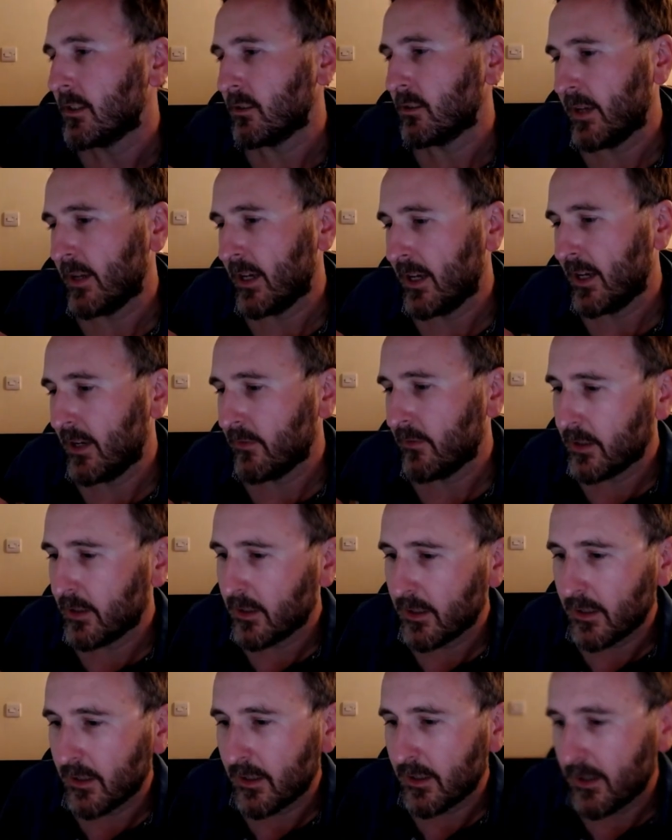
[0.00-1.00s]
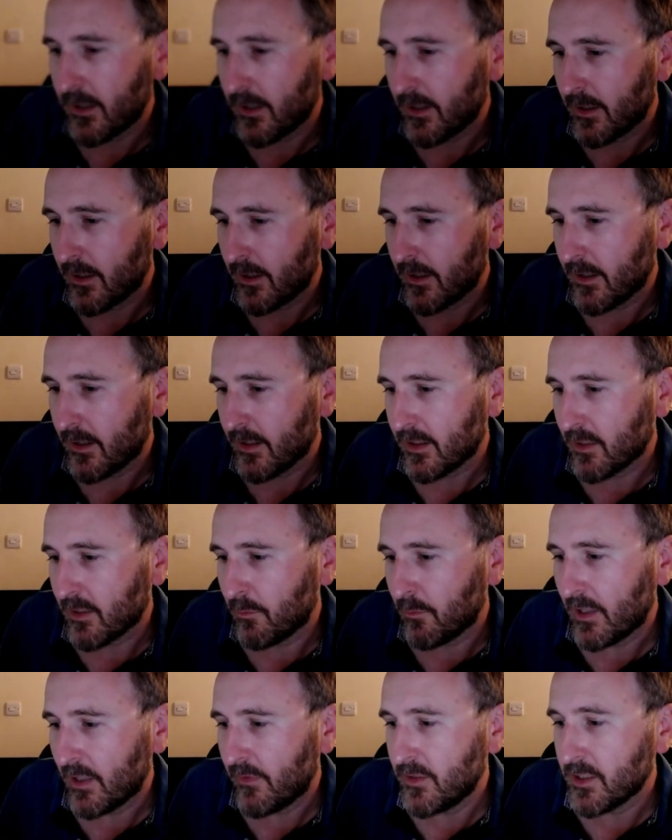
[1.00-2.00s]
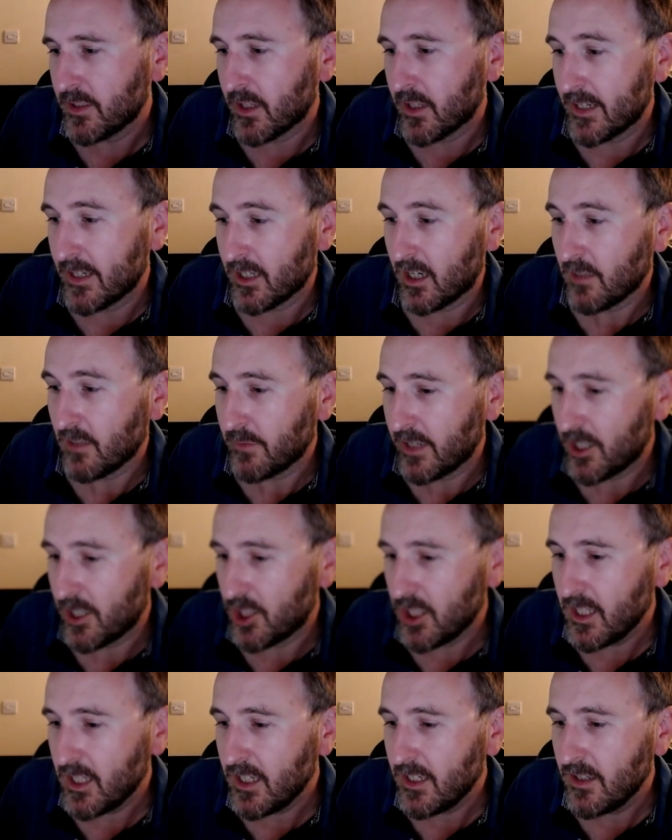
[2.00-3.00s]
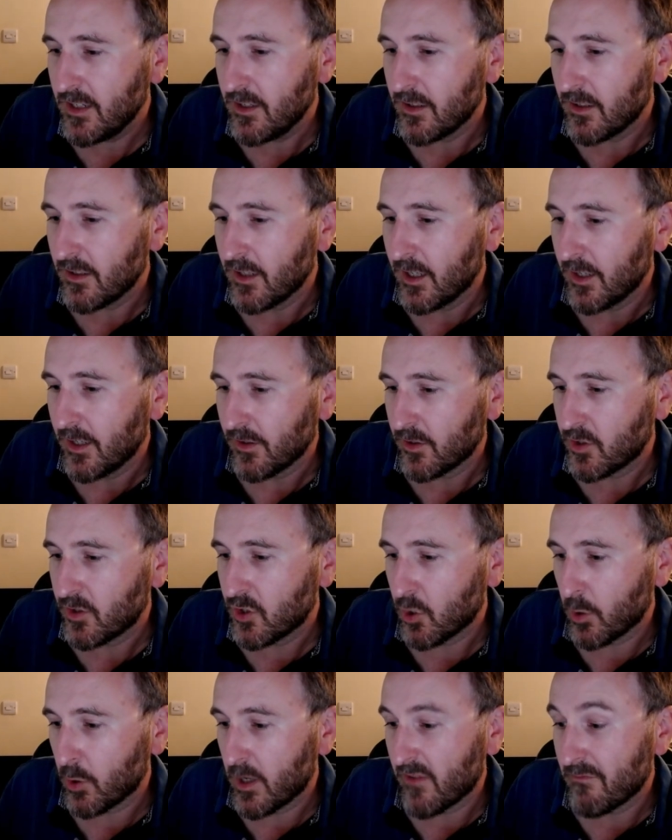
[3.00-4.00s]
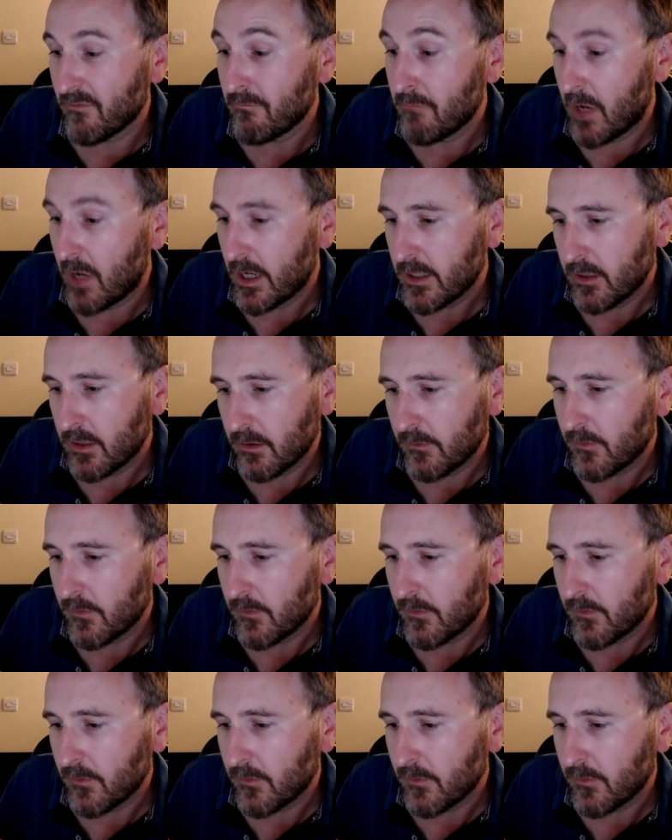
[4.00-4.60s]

we have The Bluffer's Guide to RPG, The Story of Mud,